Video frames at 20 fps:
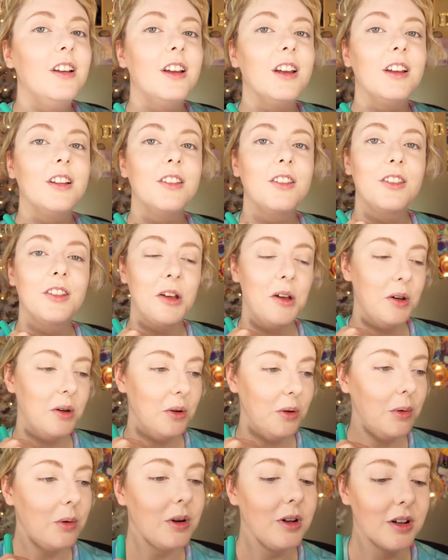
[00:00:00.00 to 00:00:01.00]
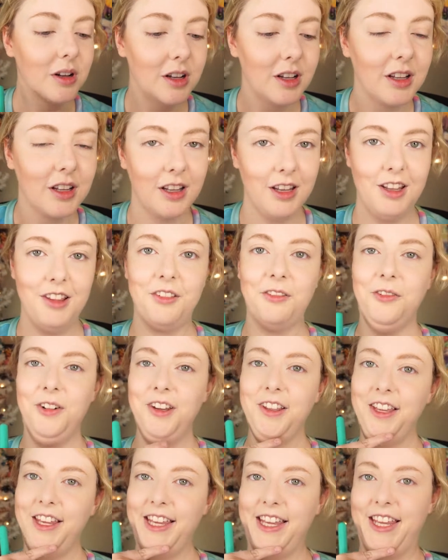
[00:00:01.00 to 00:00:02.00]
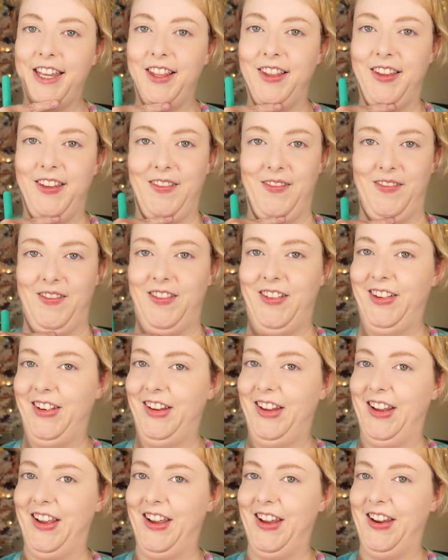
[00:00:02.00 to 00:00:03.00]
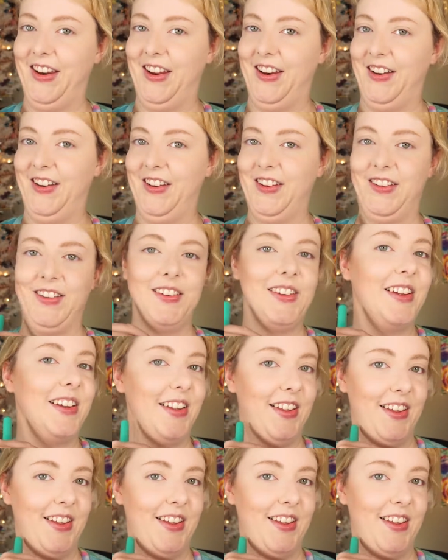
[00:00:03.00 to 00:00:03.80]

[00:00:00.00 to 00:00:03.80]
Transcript: and so it's really easy for it to kind of just